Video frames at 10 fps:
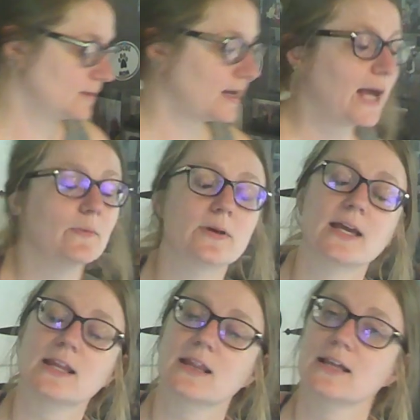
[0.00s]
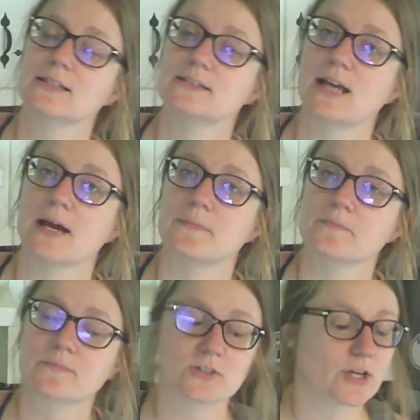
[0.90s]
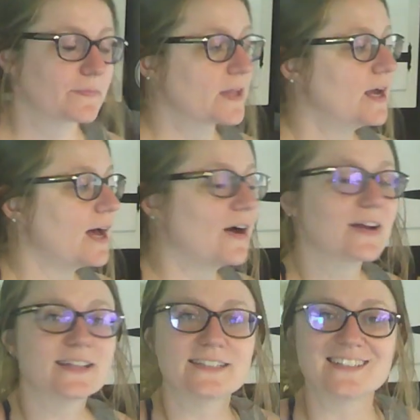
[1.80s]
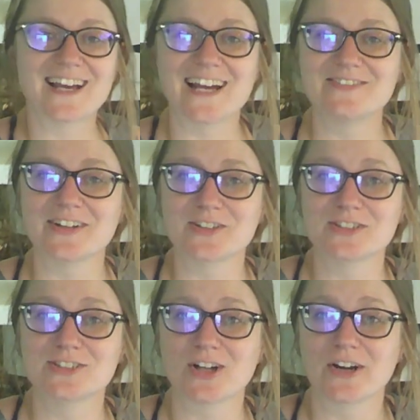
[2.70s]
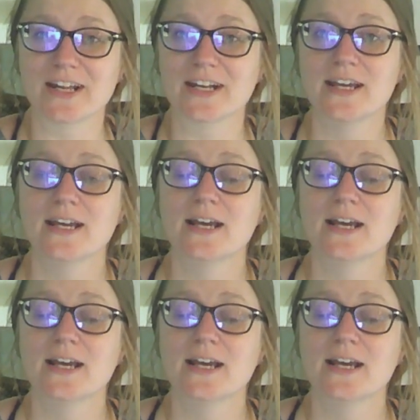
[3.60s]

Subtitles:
I will get this, I'll get the dehydrator started